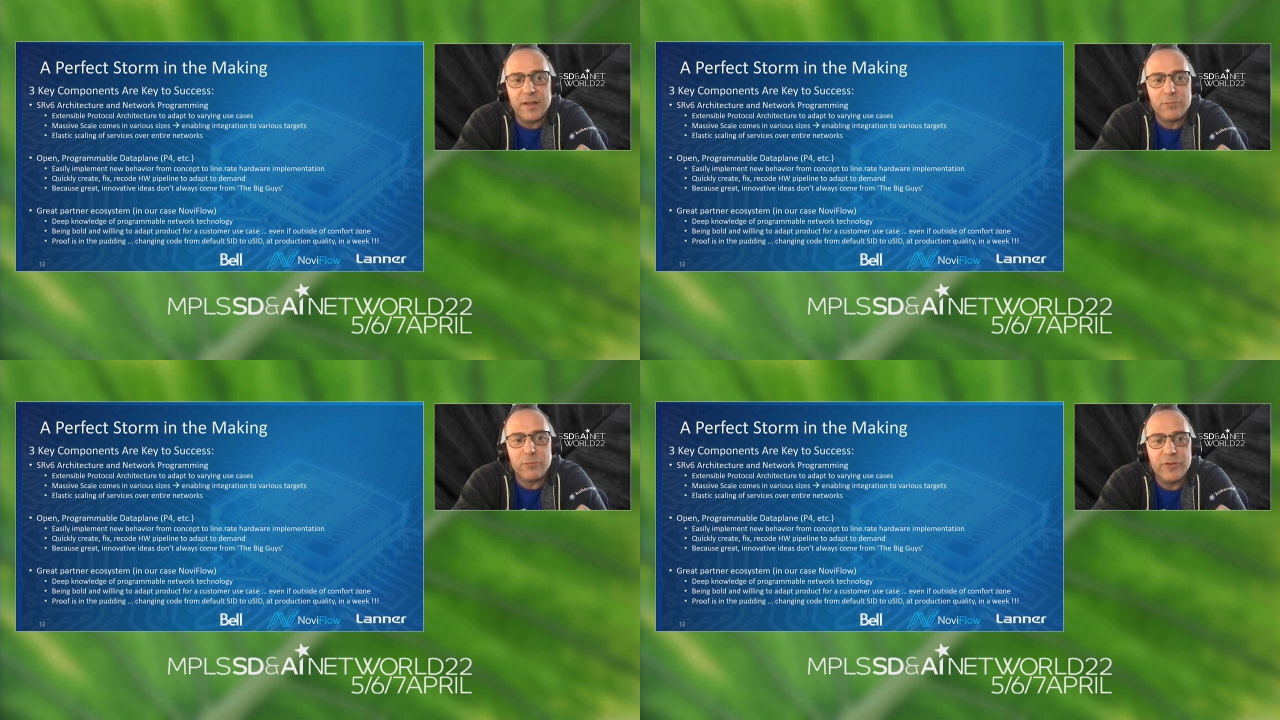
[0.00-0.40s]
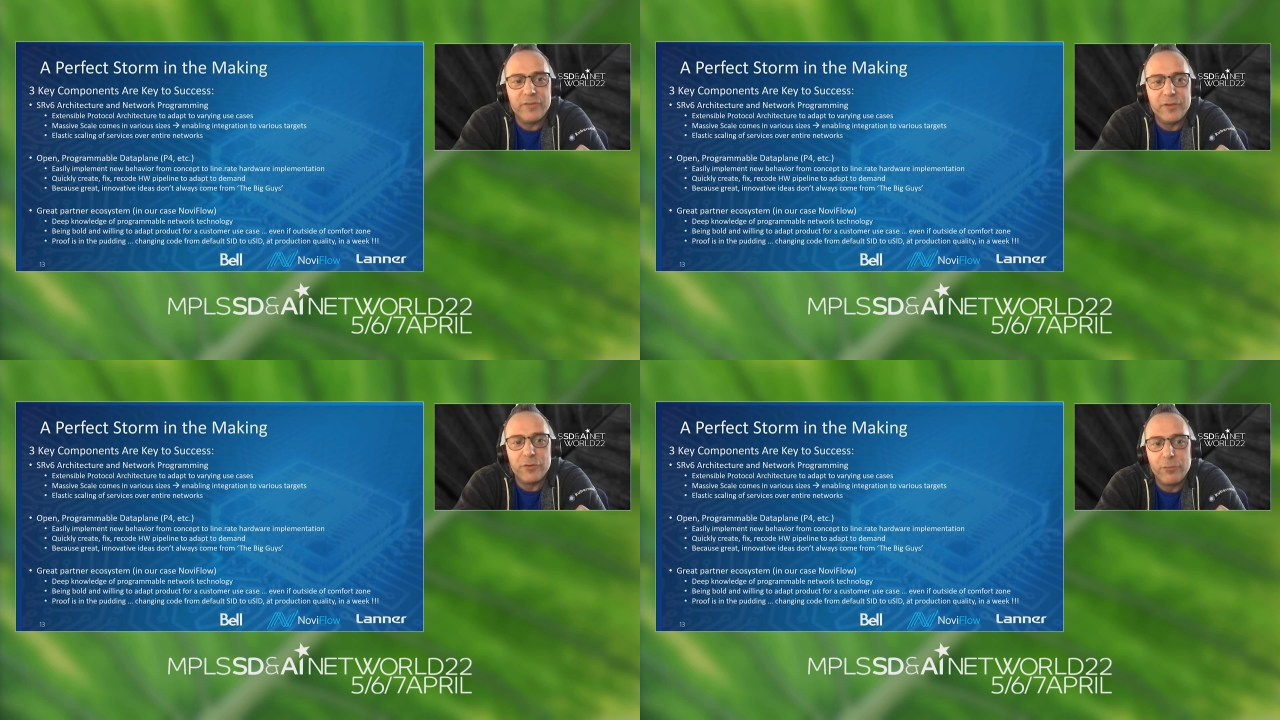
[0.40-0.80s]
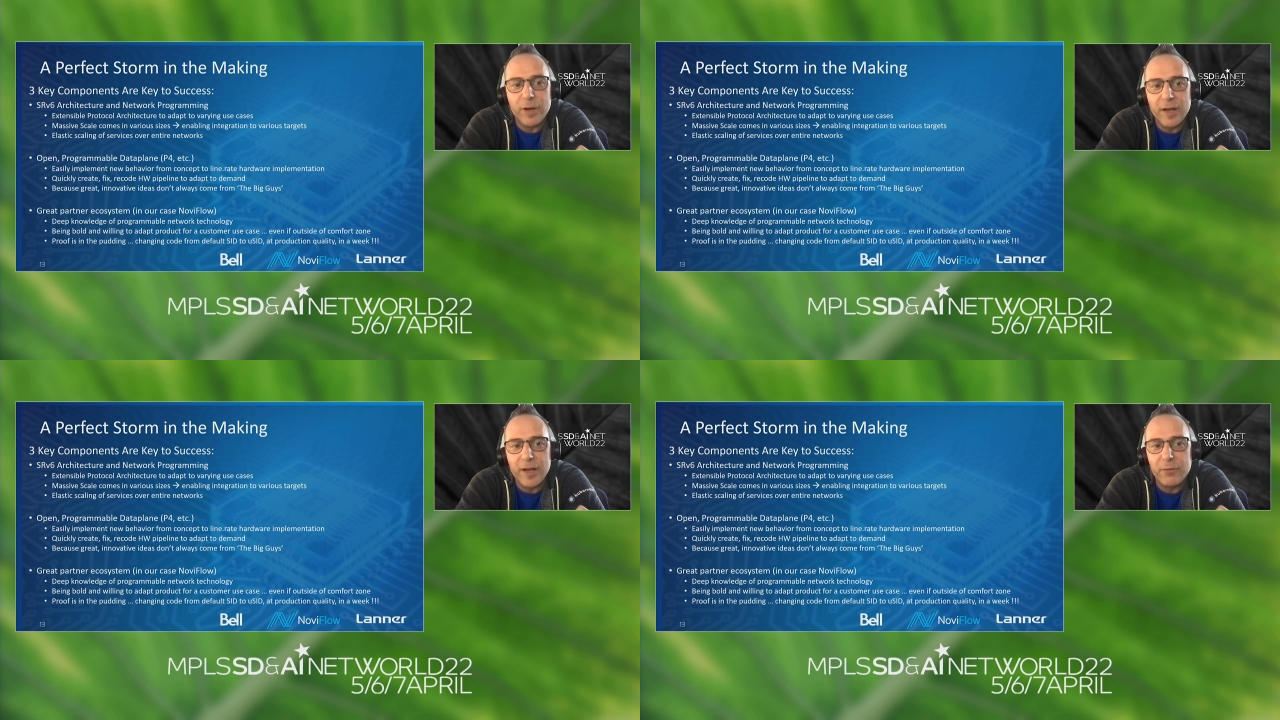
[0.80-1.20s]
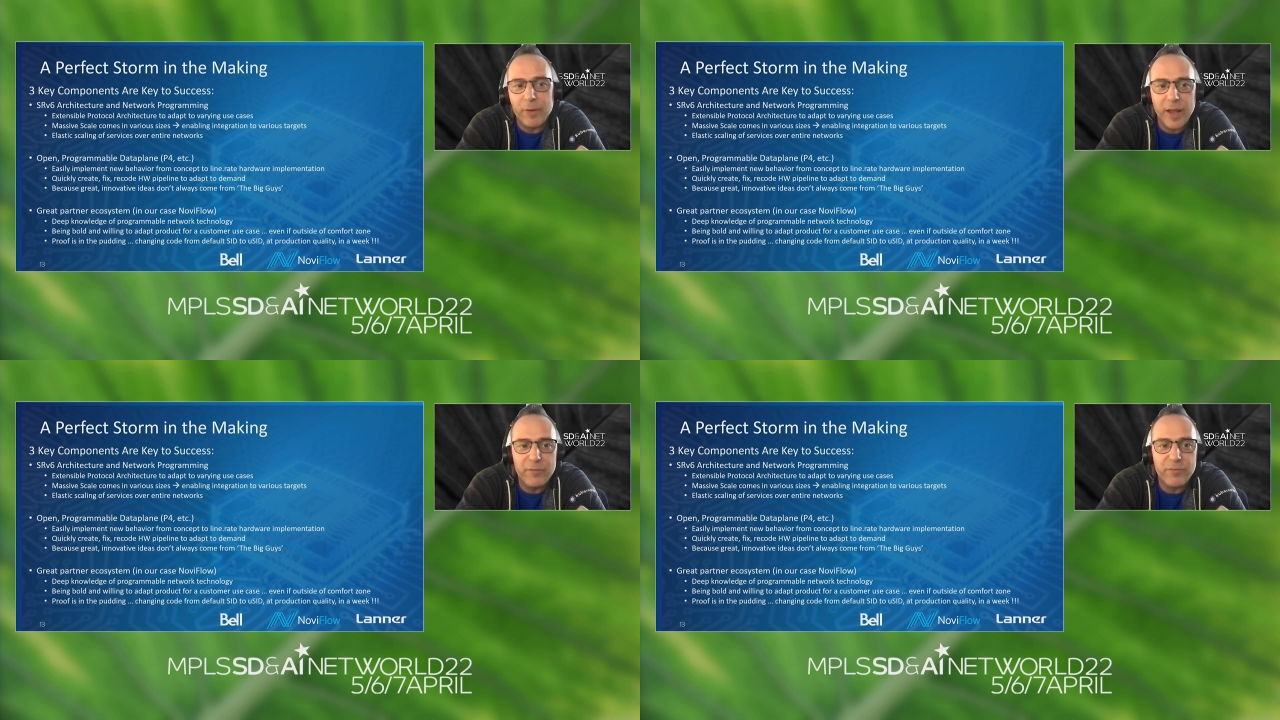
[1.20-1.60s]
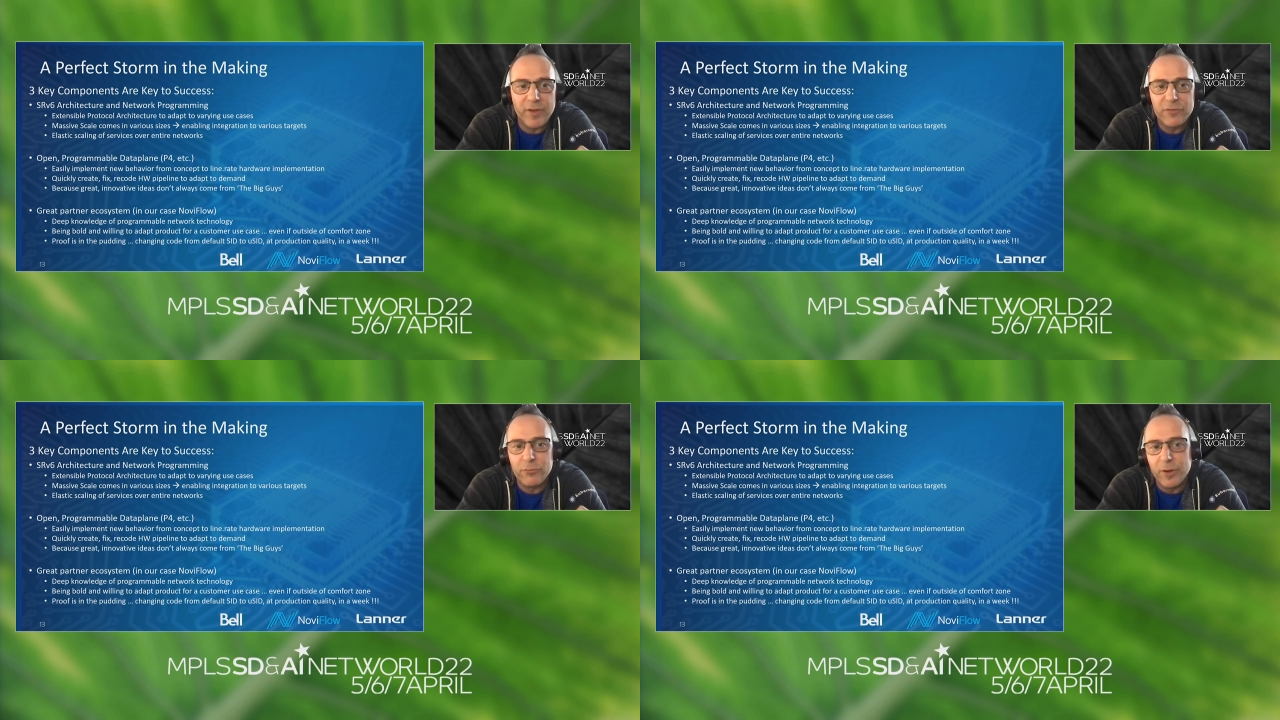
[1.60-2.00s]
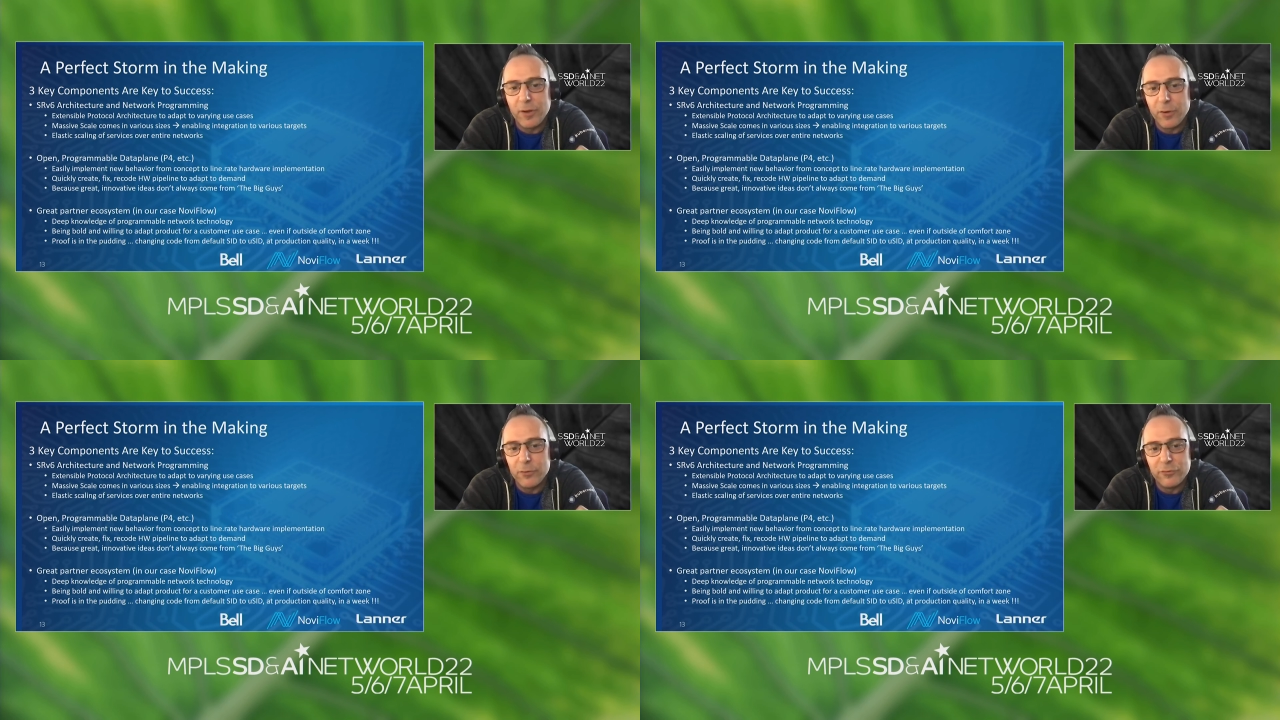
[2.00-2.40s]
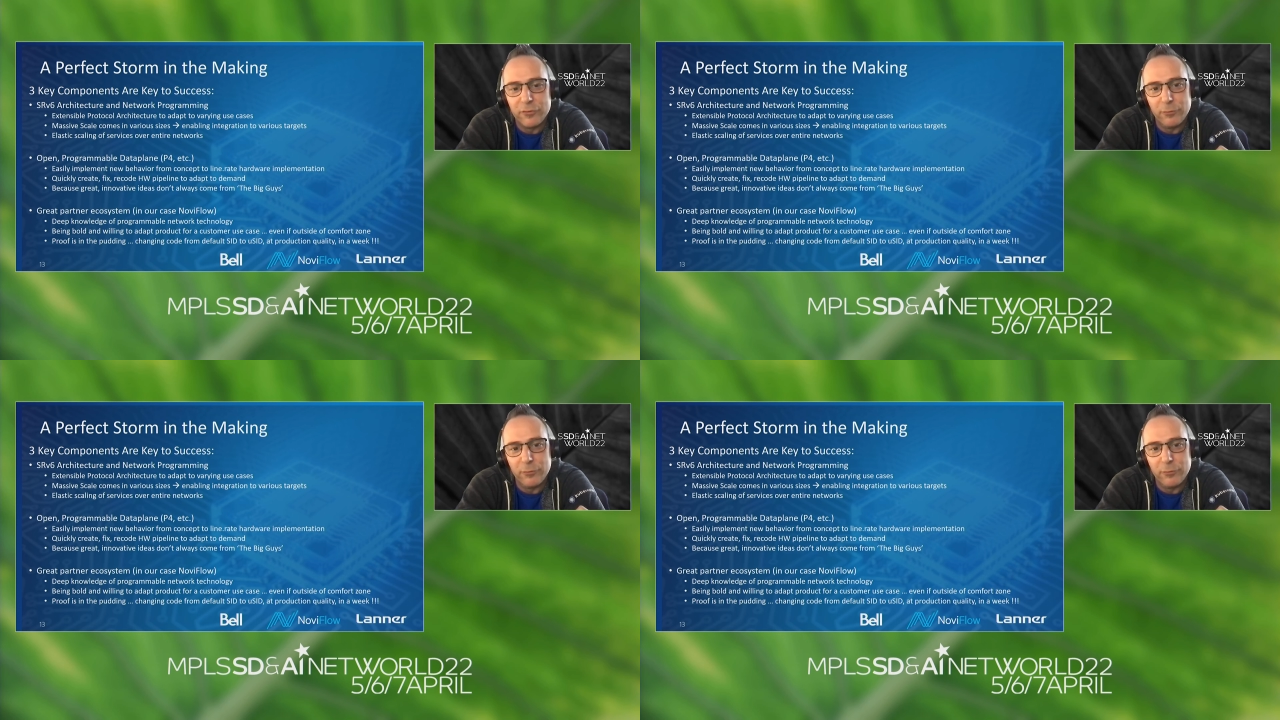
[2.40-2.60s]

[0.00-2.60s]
it was easy to quickly create fixed recodes.